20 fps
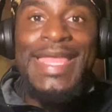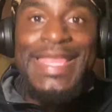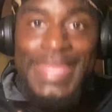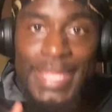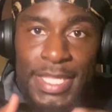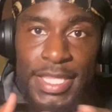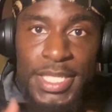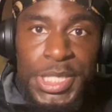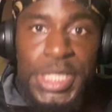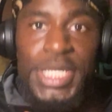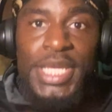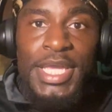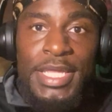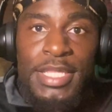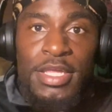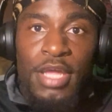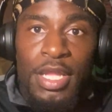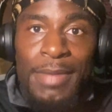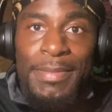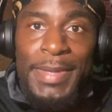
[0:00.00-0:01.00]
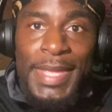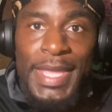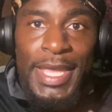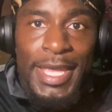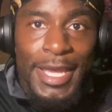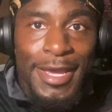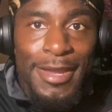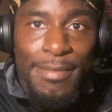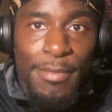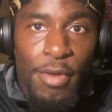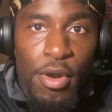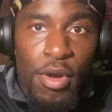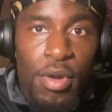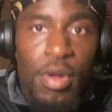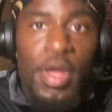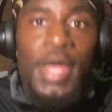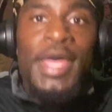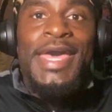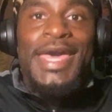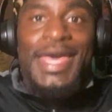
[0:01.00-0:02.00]
This shit is going to be here
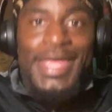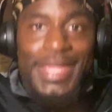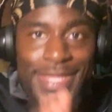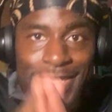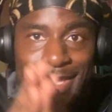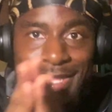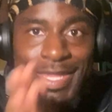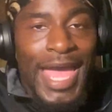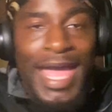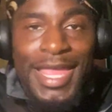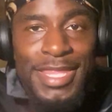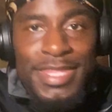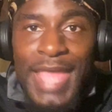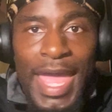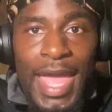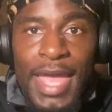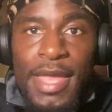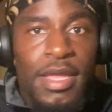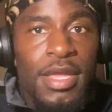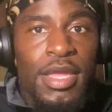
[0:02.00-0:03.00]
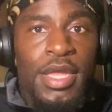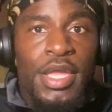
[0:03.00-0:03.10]
tomorrow, and that's that.